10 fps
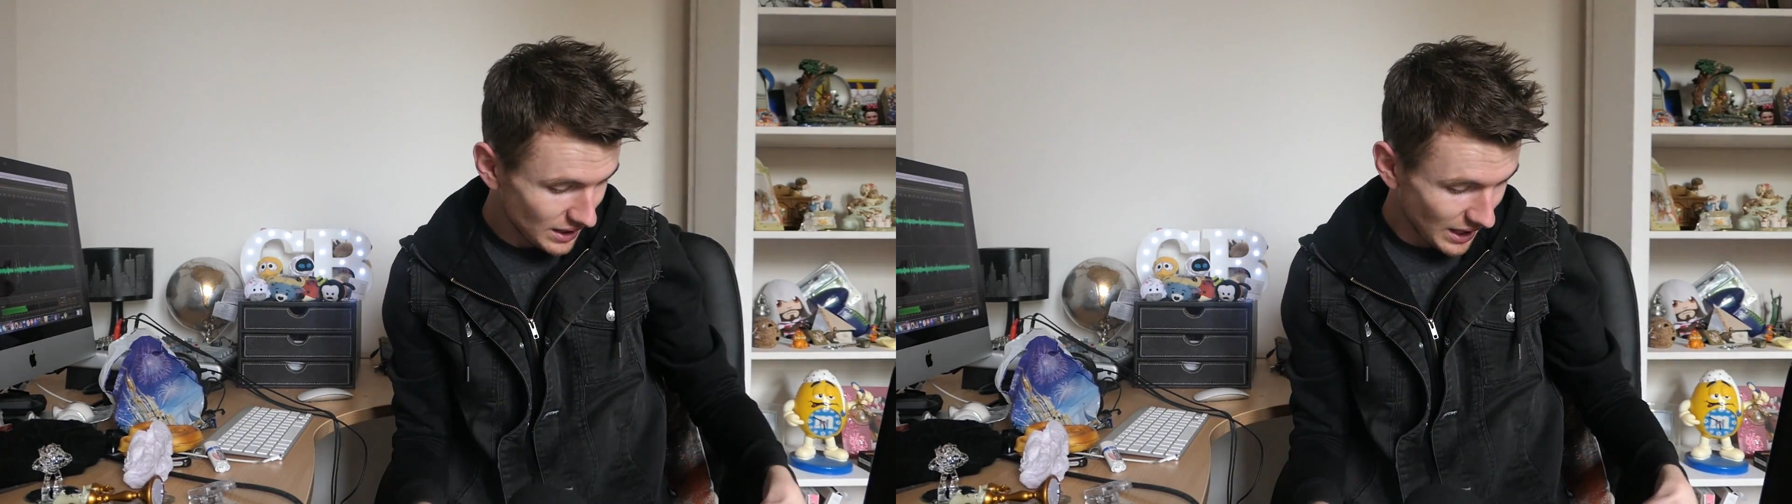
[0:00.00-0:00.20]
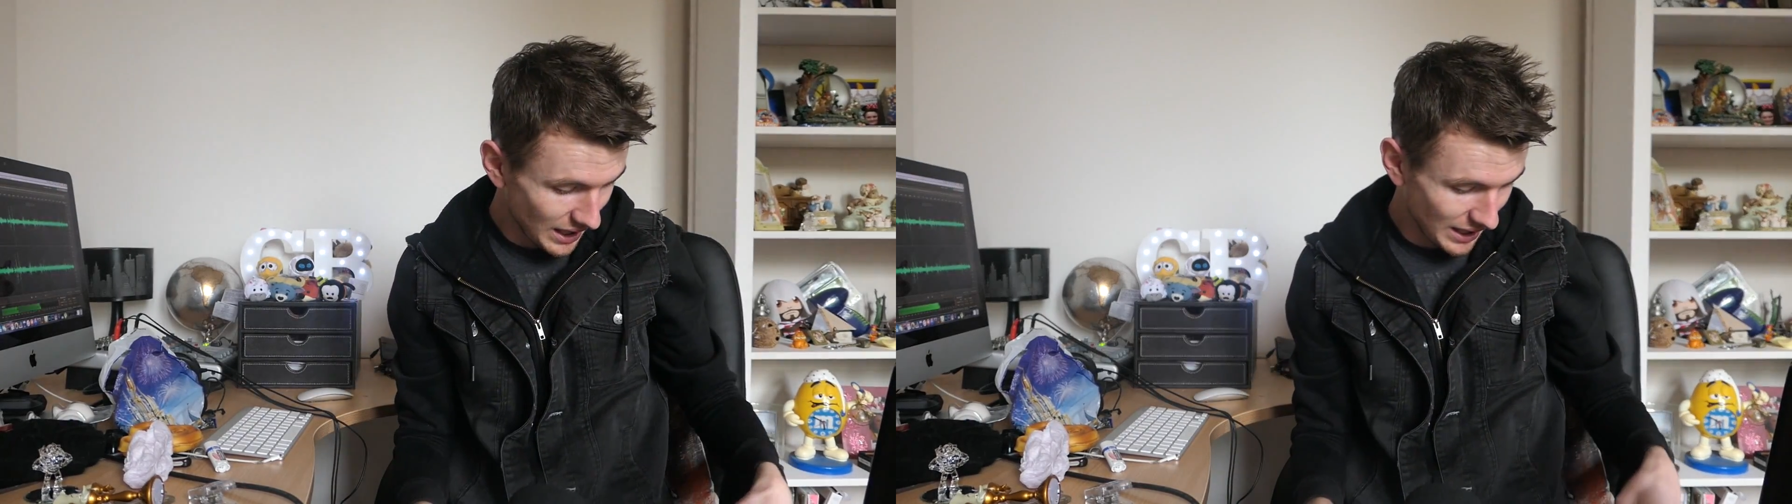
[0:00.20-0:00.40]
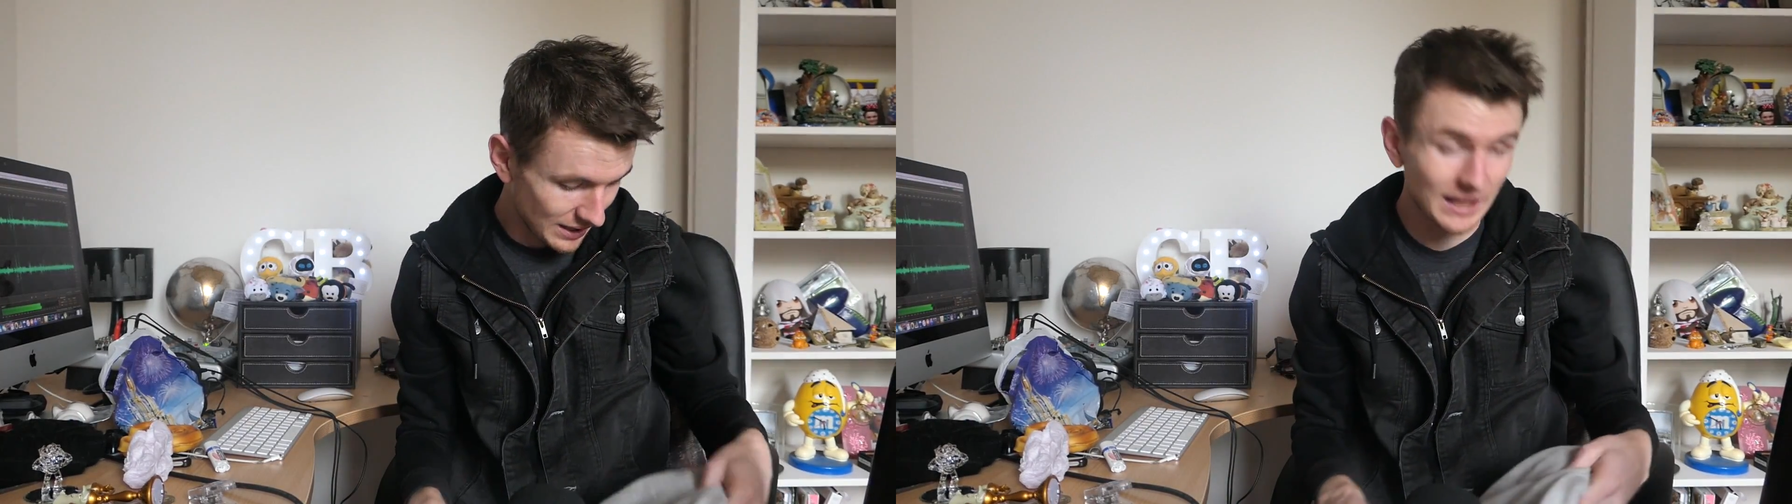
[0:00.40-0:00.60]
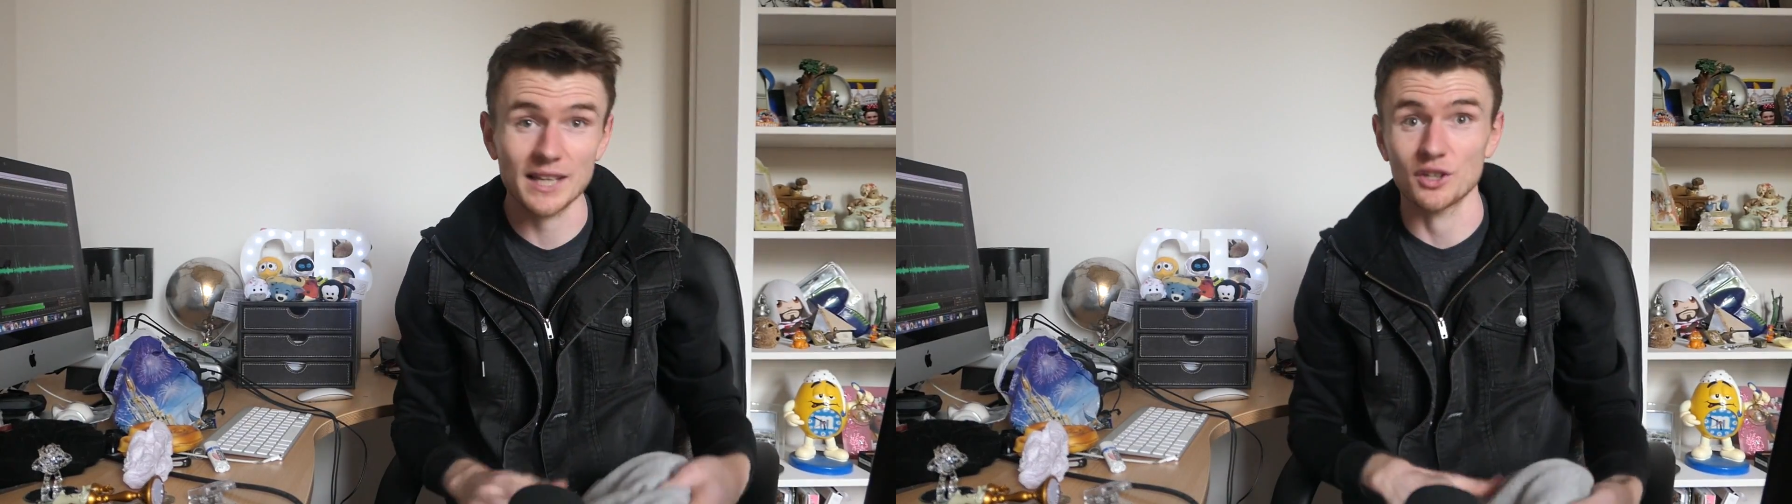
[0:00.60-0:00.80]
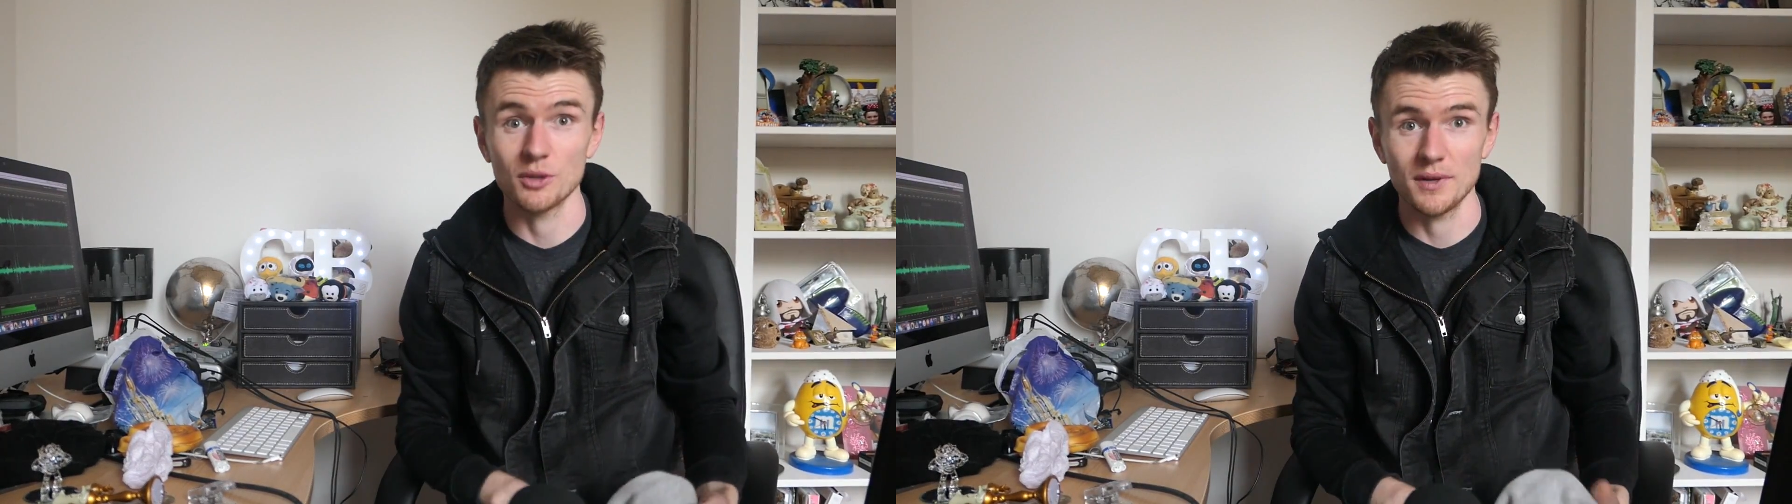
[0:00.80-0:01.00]

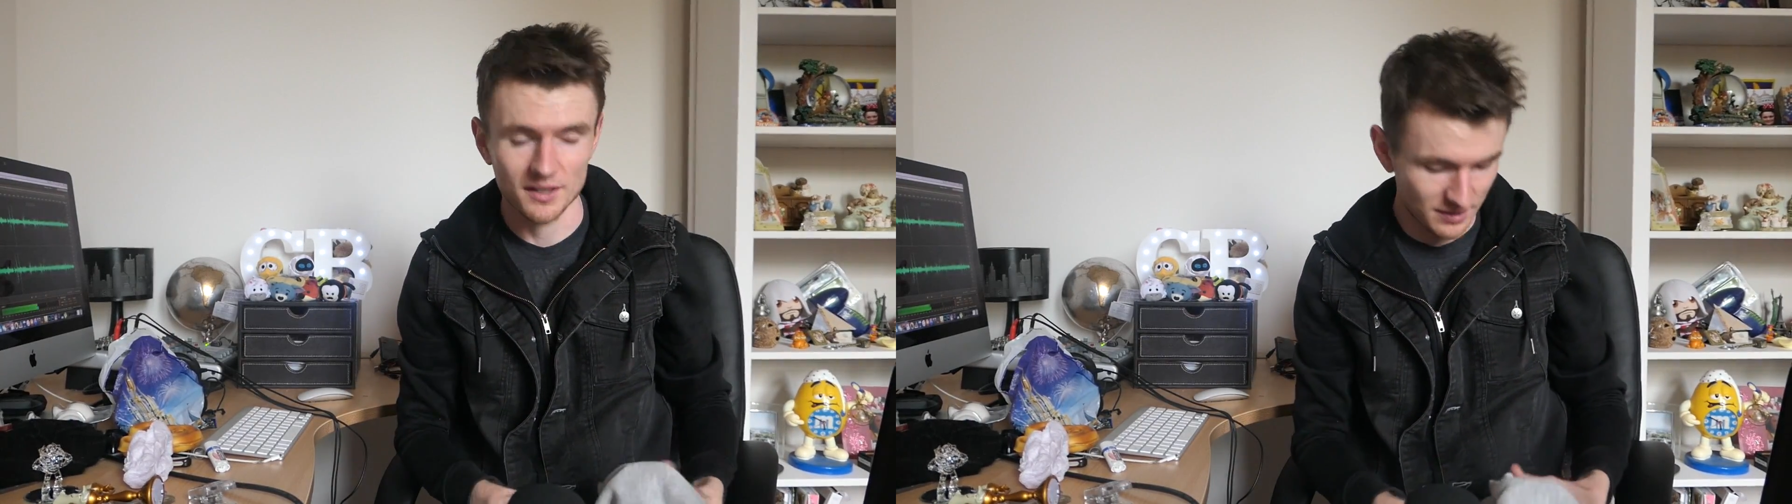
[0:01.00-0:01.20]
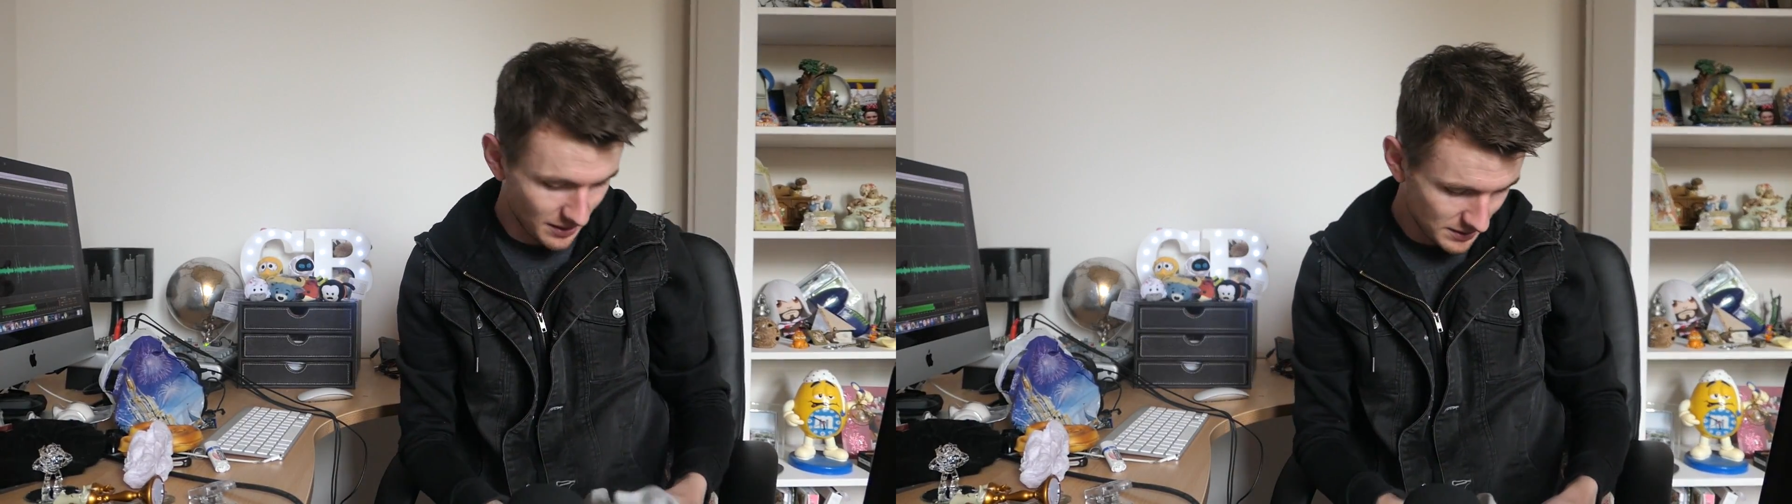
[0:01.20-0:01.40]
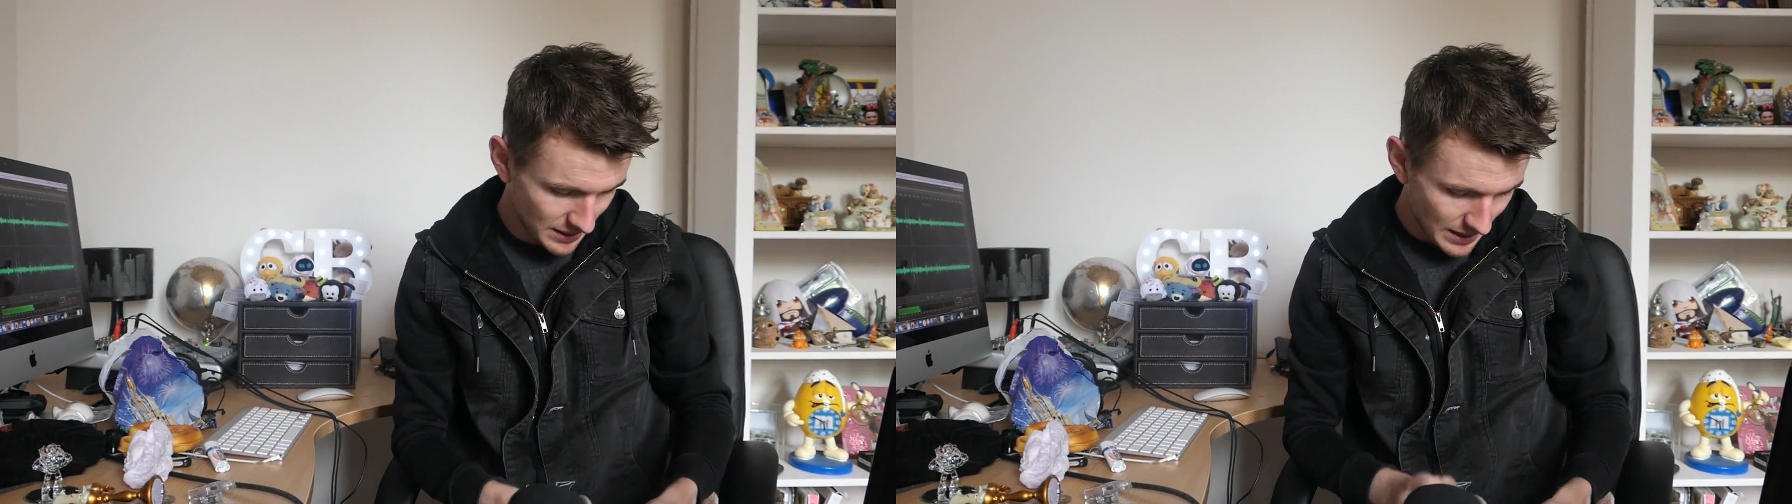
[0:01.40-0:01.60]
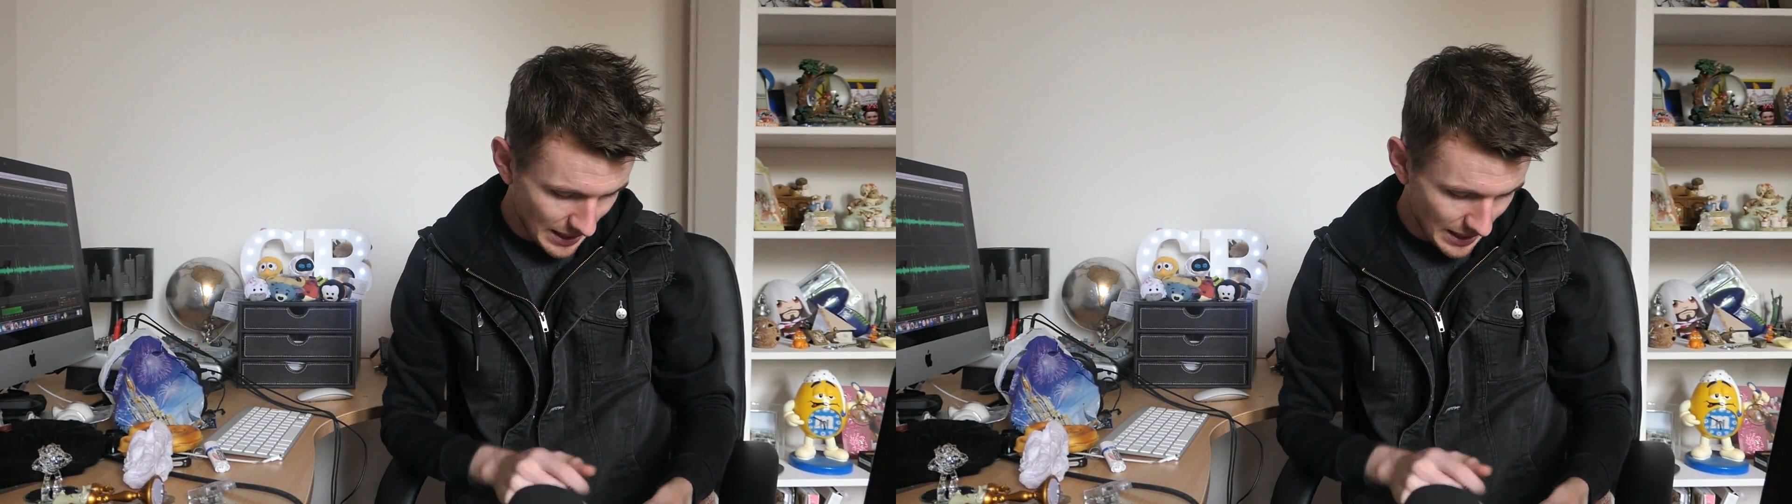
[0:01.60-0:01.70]
glad I got the bigger size.